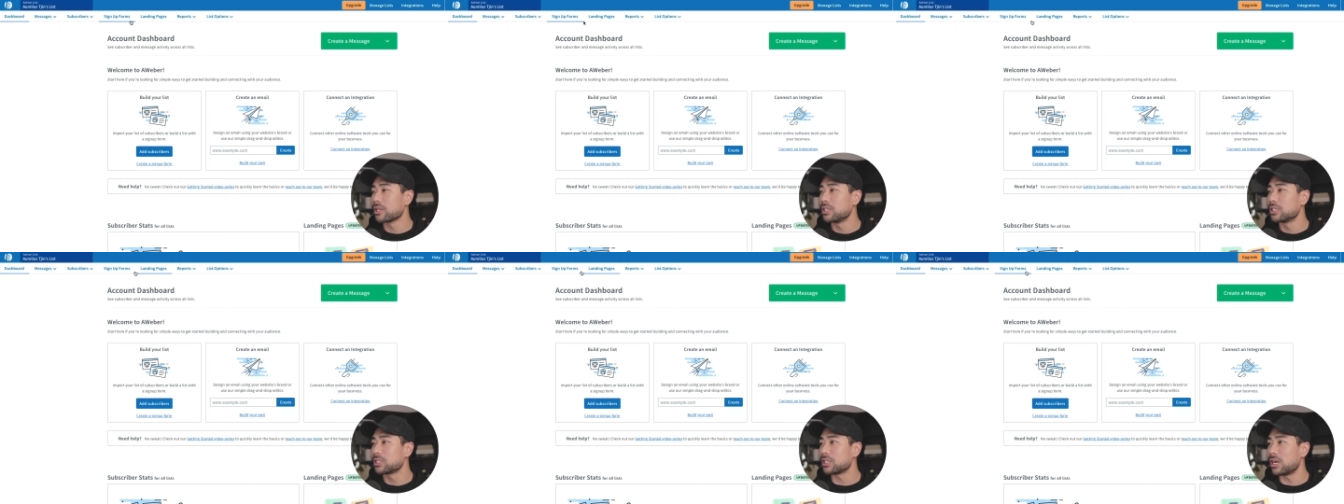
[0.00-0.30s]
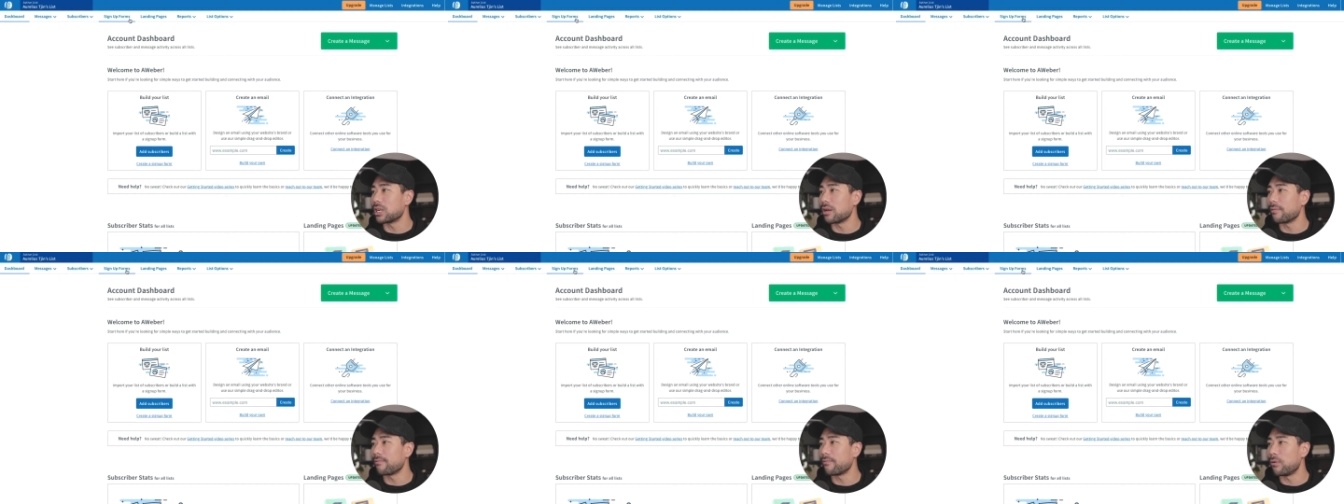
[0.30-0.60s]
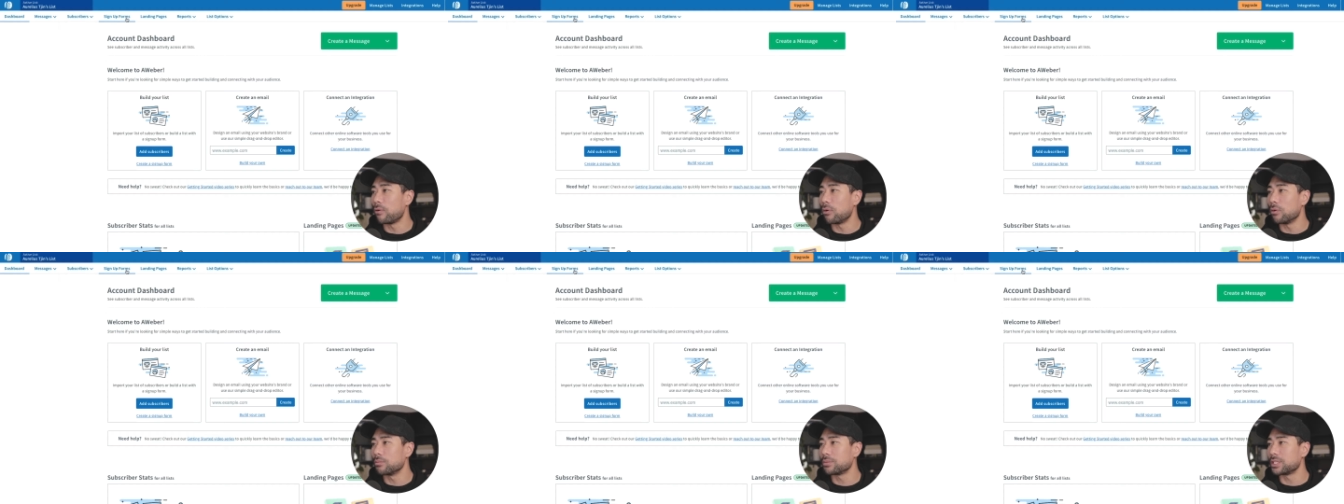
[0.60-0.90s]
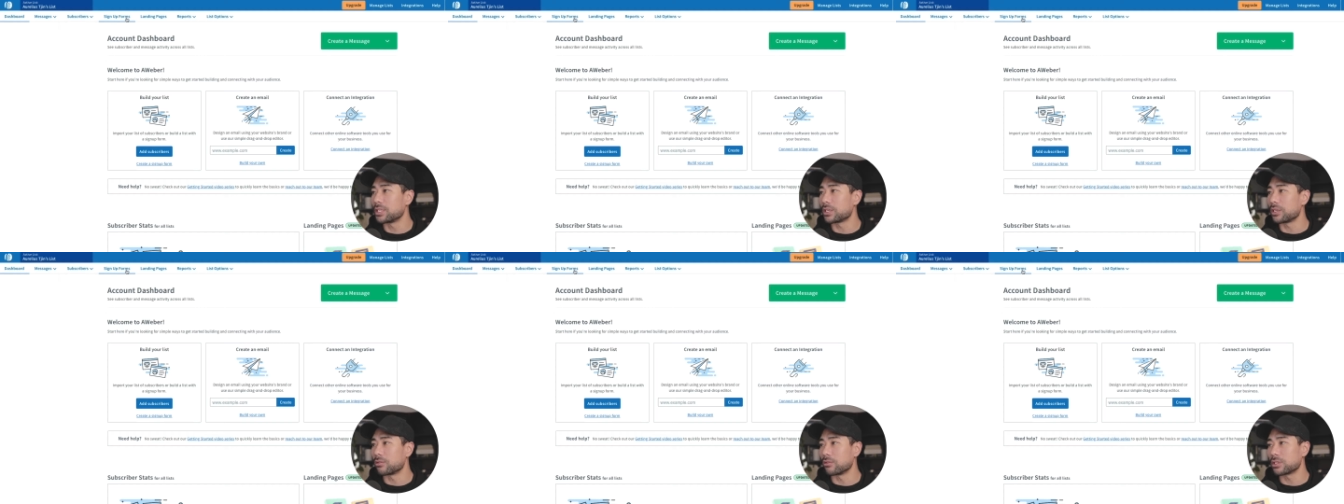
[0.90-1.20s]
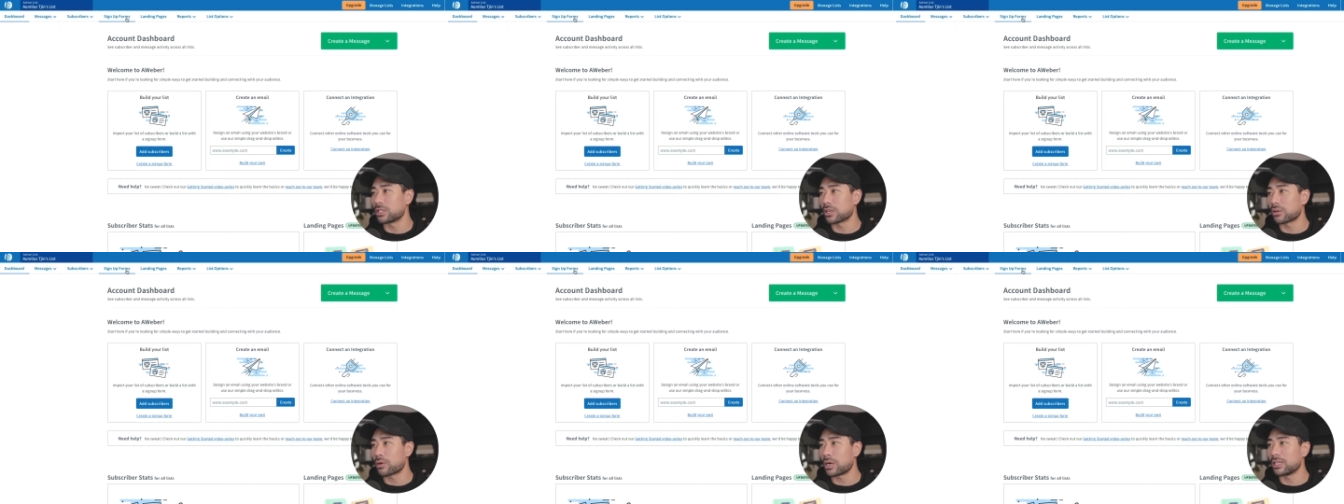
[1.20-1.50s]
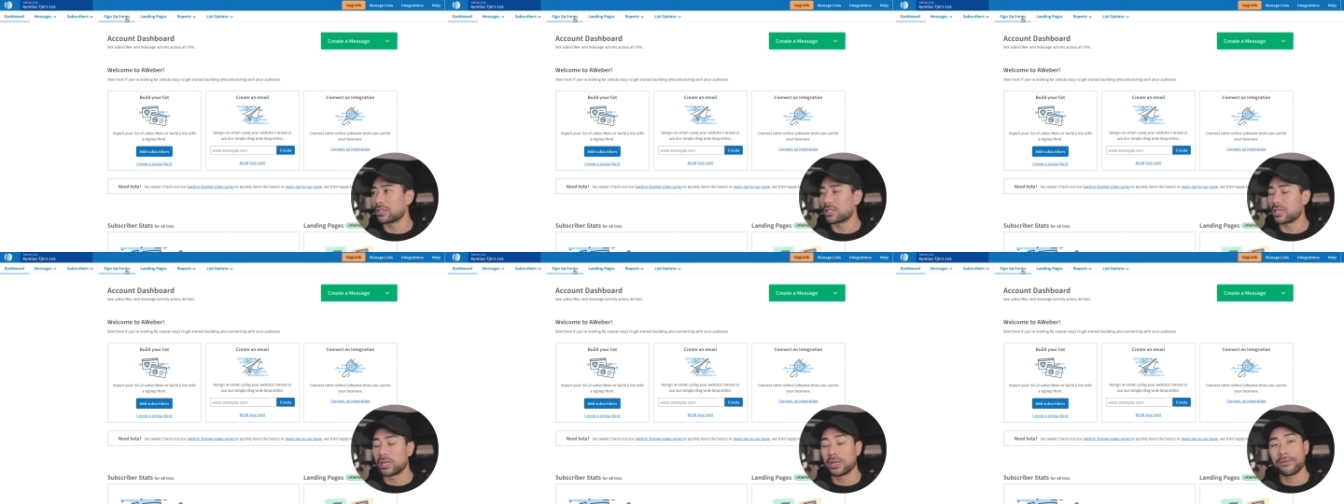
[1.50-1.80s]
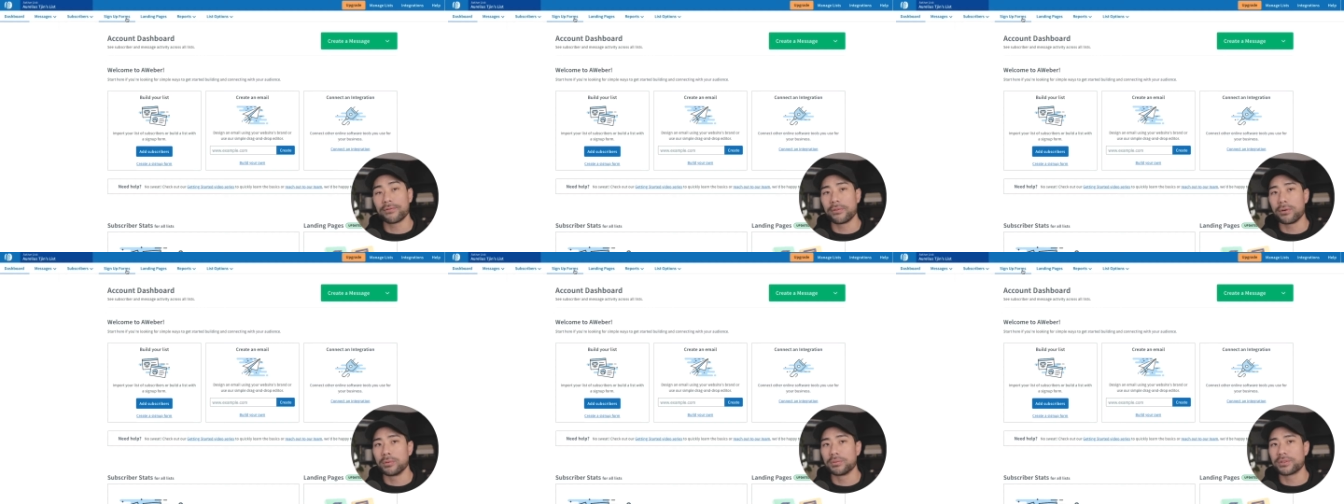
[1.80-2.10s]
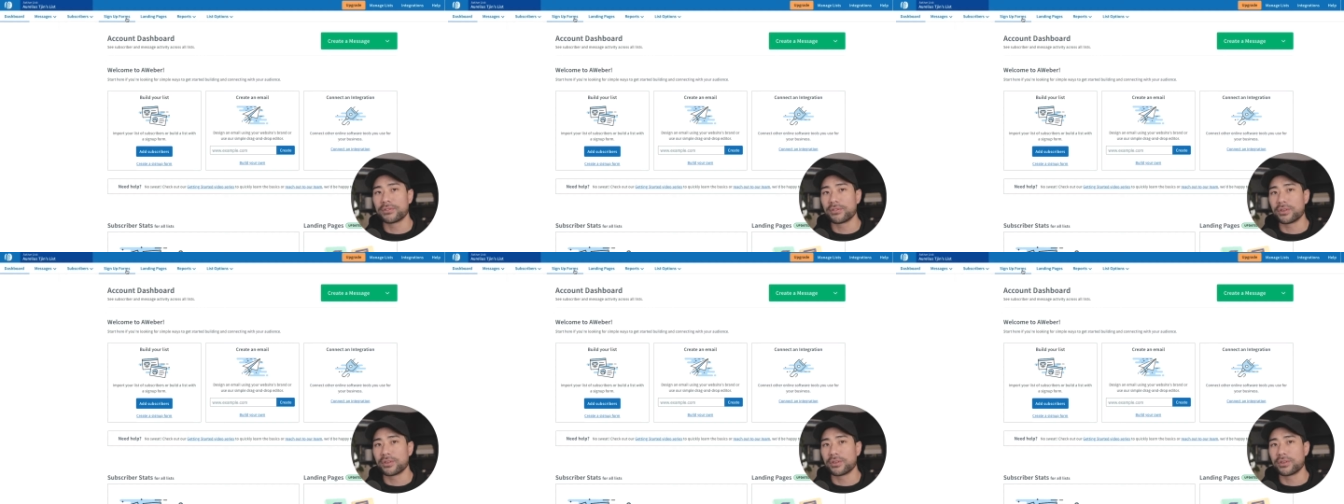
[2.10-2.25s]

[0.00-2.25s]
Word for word: sign up forms. You can also create sign up forms